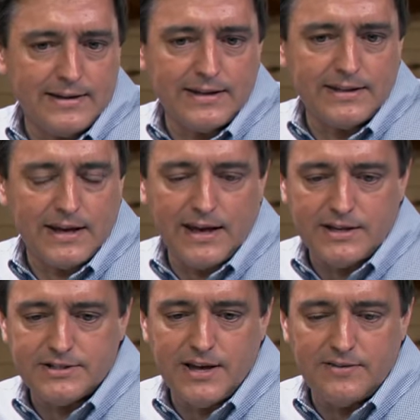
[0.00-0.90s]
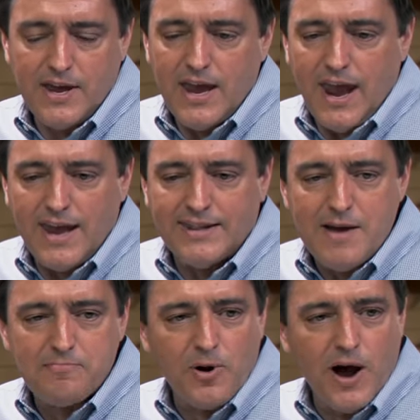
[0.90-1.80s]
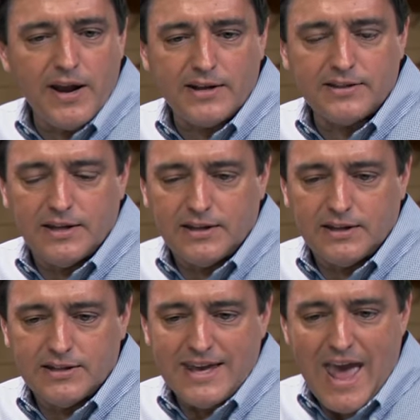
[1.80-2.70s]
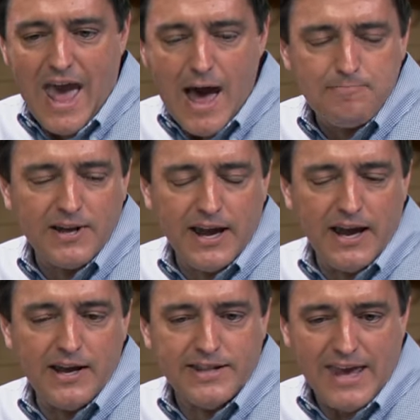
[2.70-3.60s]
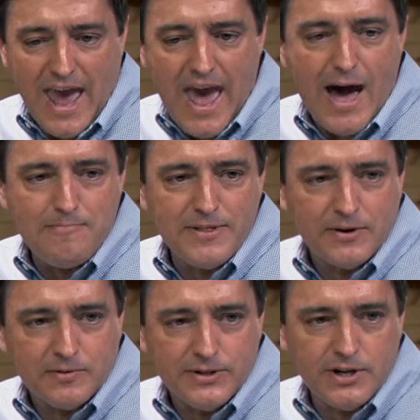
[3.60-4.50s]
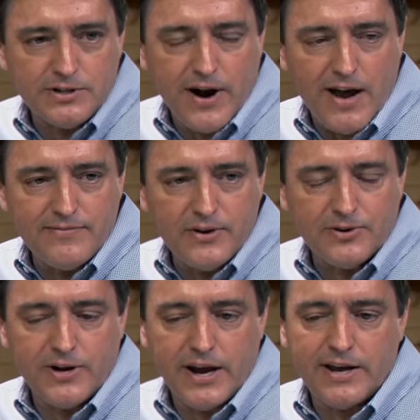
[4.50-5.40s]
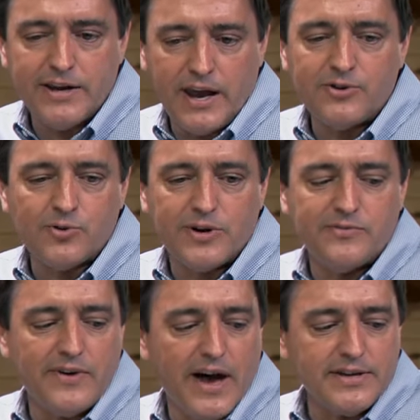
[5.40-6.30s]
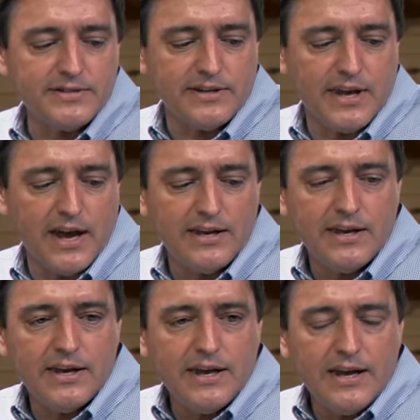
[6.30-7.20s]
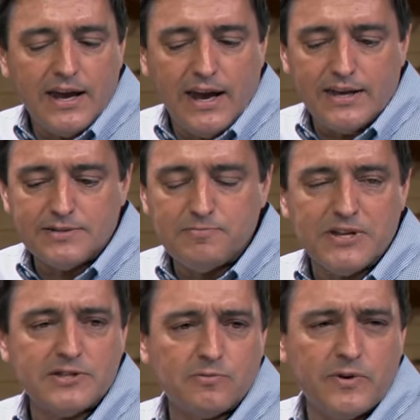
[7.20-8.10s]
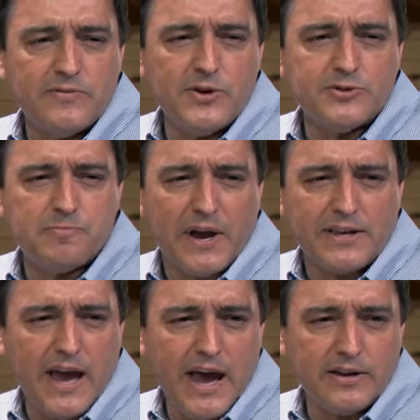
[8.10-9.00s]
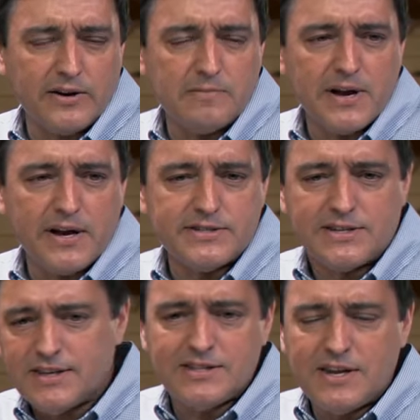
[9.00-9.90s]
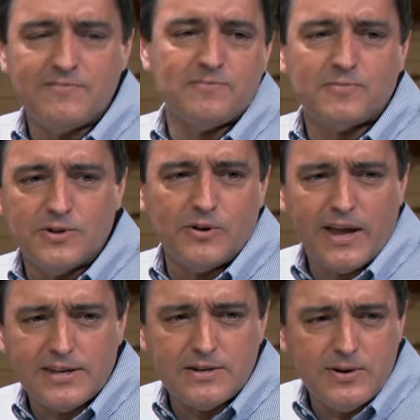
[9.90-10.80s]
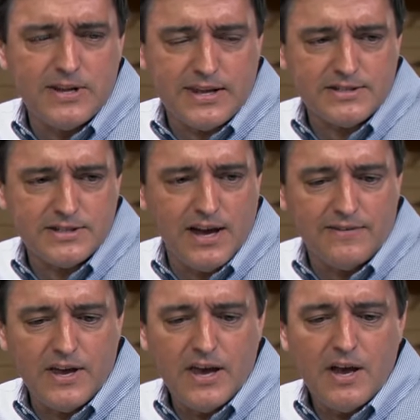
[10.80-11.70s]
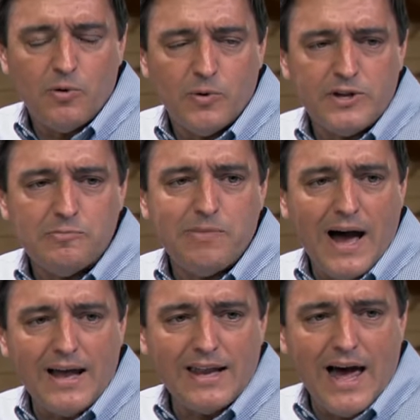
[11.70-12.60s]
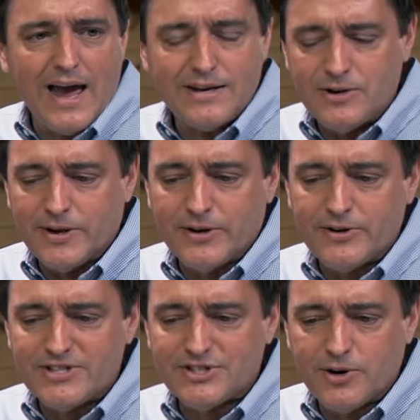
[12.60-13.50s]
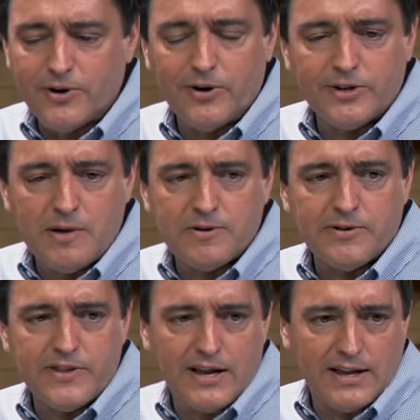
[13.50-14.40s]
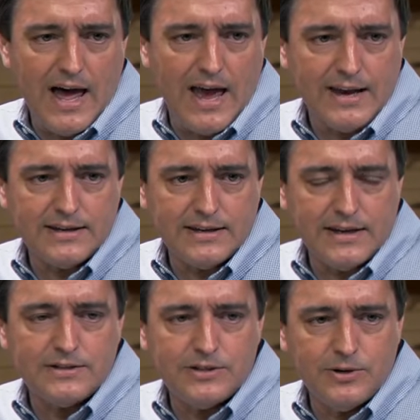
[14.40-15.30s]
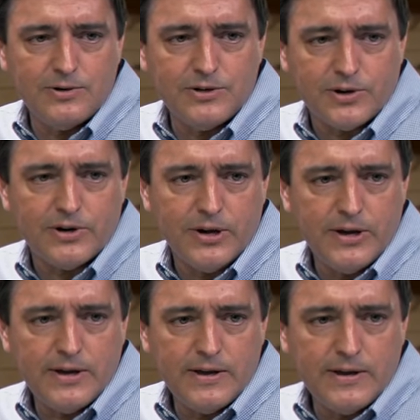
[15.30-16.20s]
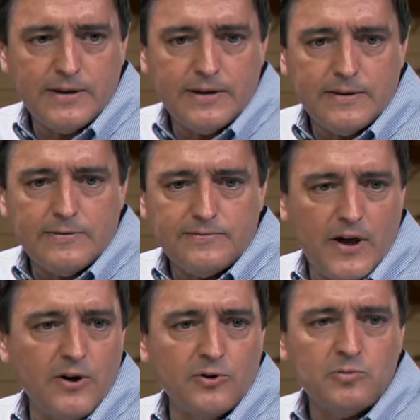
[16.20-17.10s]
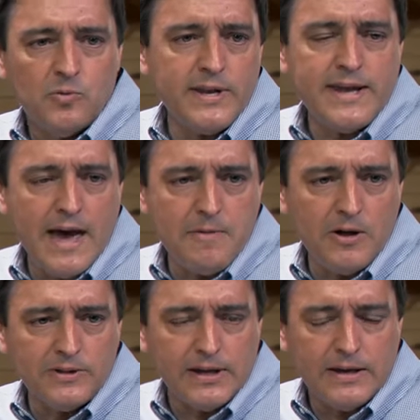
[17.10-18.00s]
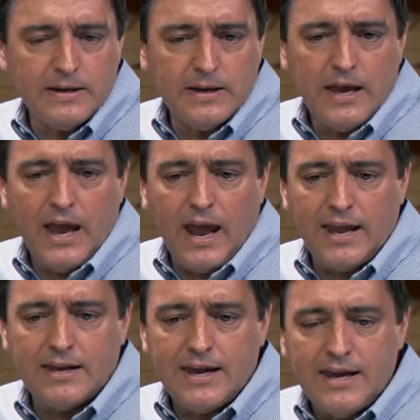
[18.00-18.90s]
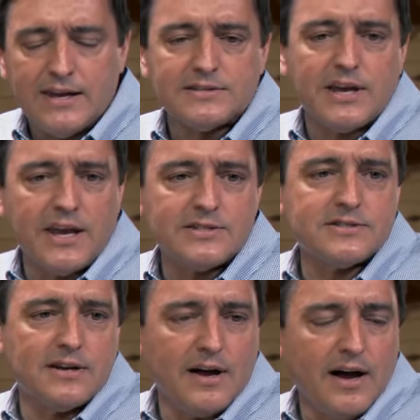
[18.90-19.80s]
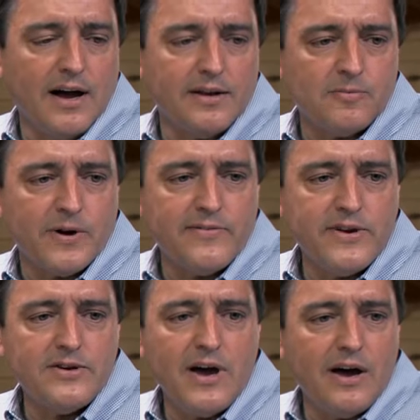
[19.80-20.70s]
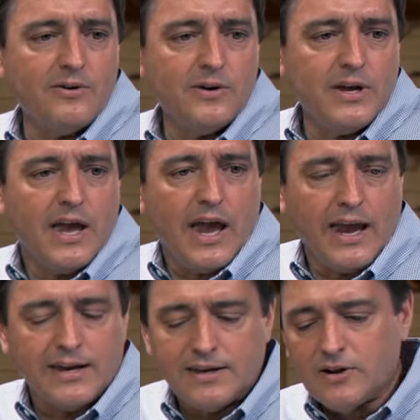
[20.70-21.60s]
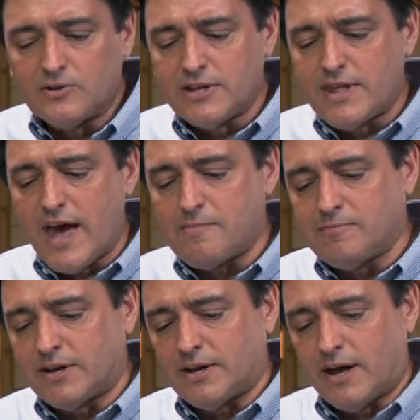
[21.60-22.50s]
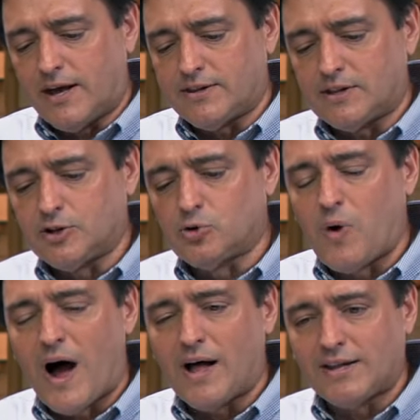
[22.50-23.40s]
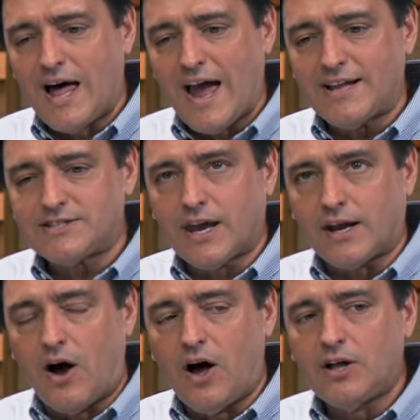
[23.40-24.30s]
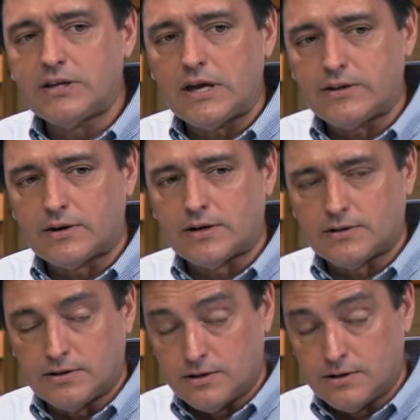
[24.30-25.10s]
to get that kind of stuff. And that product, the, applica the app that runs on your iPhone or your Android device on that, has been reviewed spectacularly, because it doesn't even, you don't have to do any of that stuff. When you buy a light, you enter the serial number of that light into your phone one time only. And it is instant on wherever you go. And not only that, but uh, the little lights and all the other